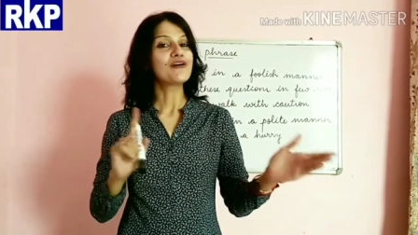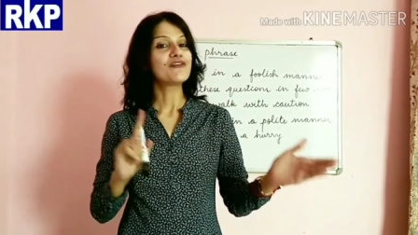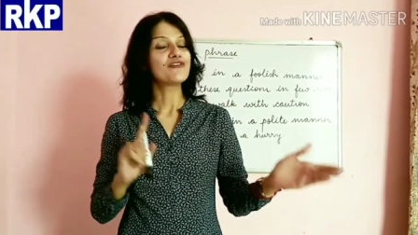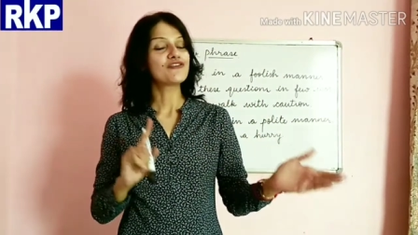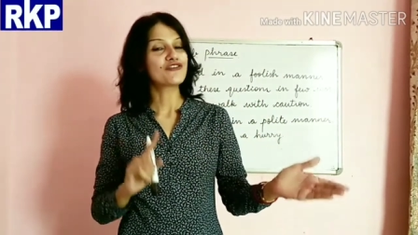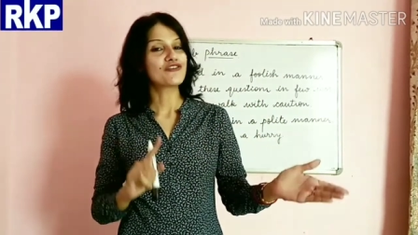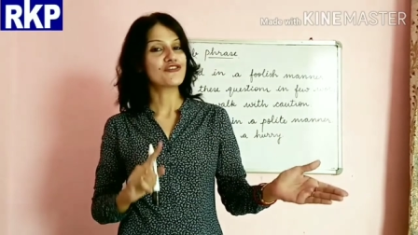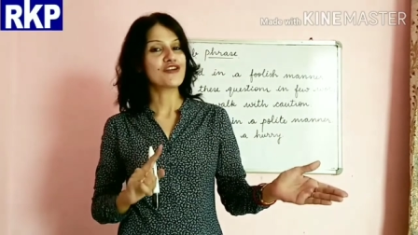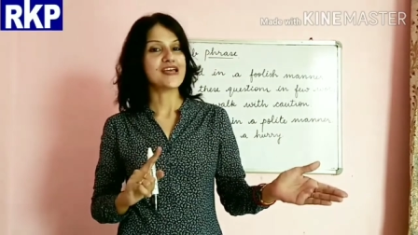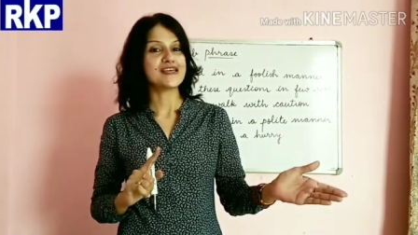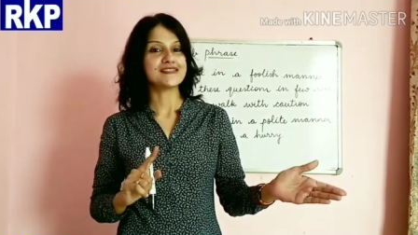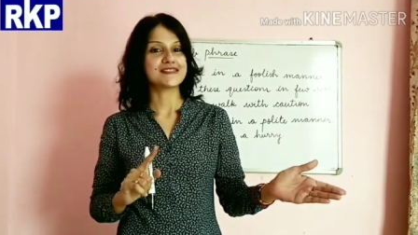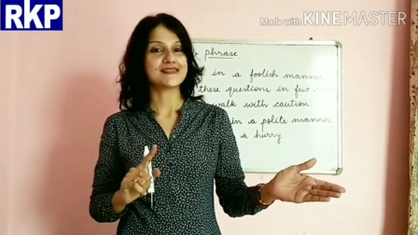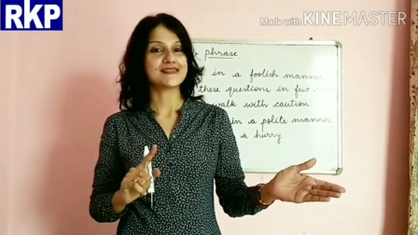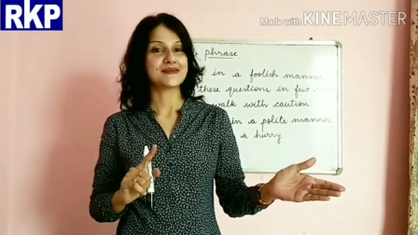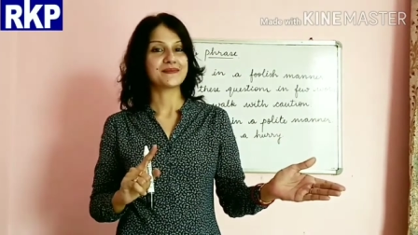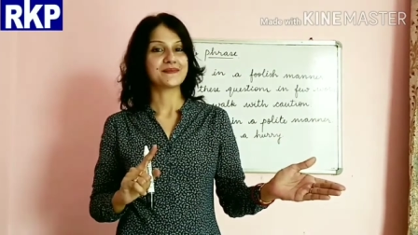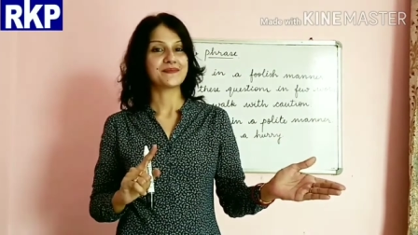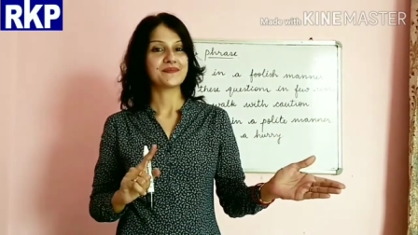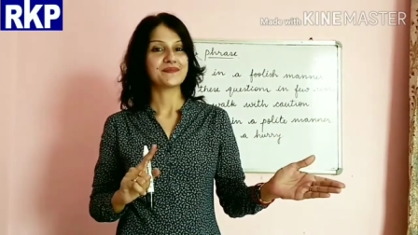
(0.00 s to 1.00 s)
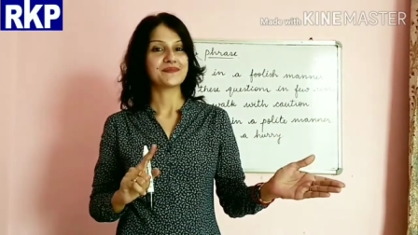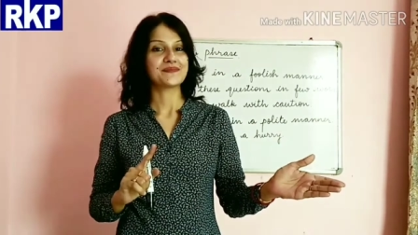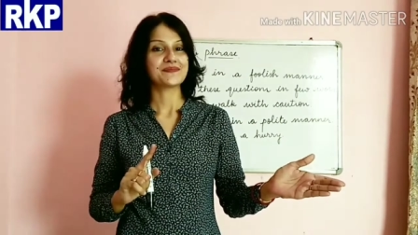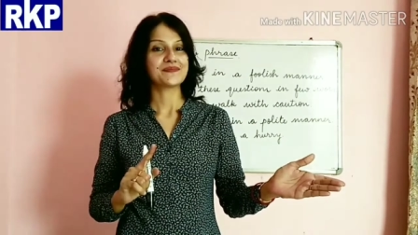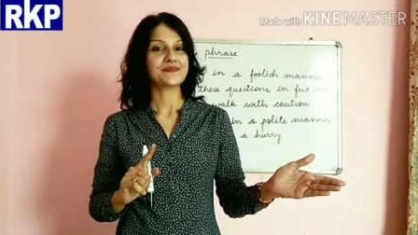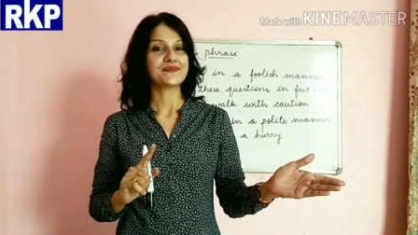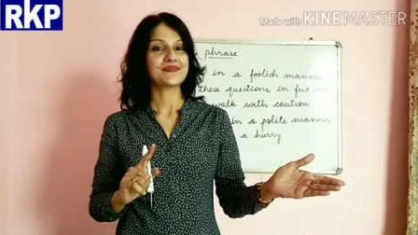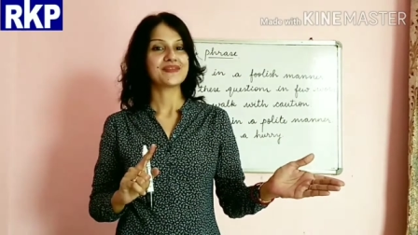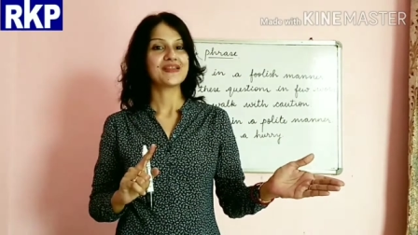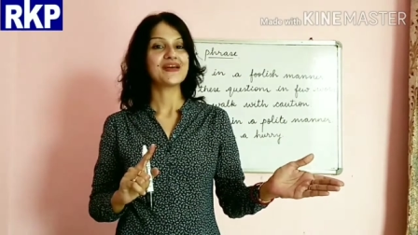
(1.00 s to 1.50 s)
phrase,
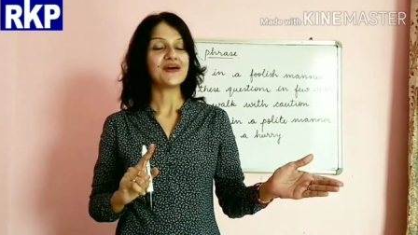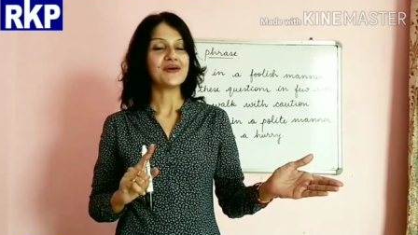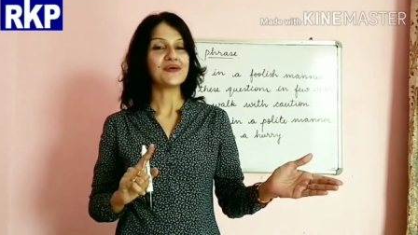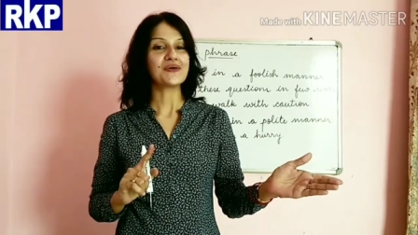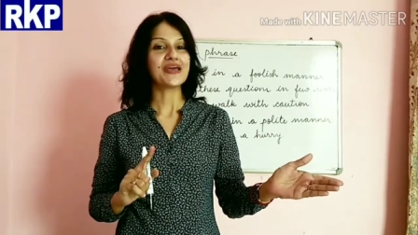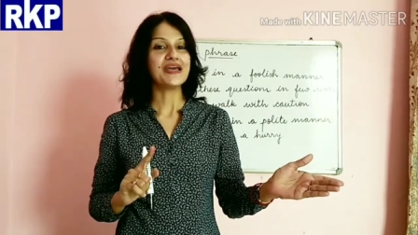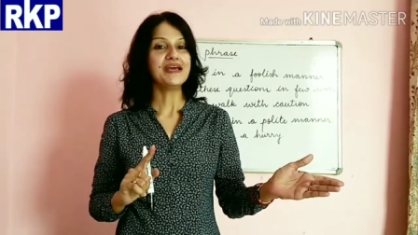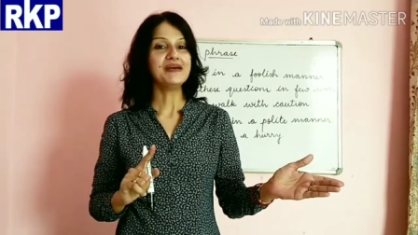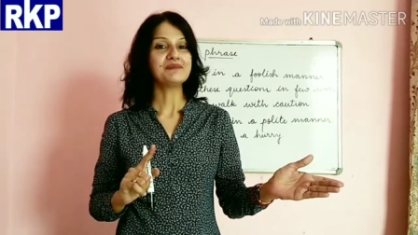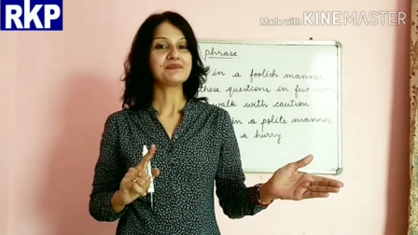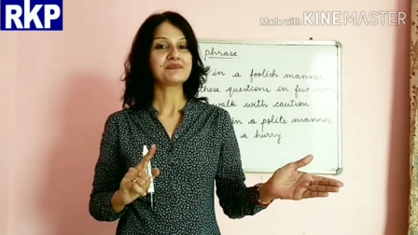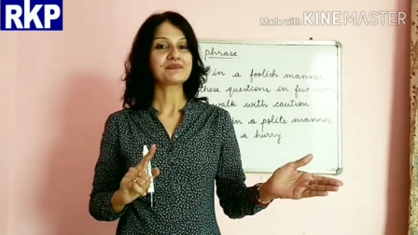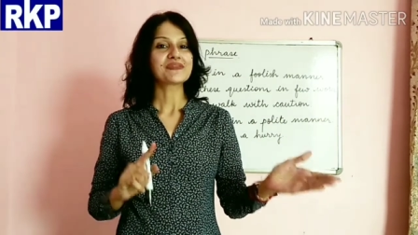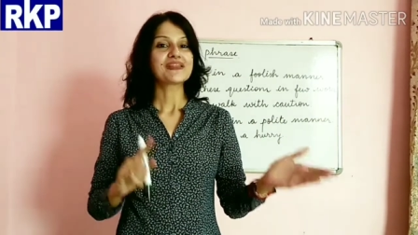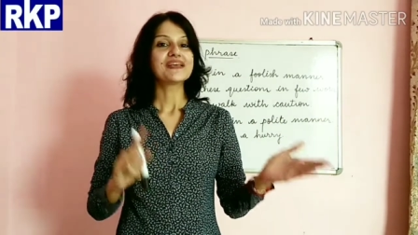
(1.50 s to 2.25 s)
okay.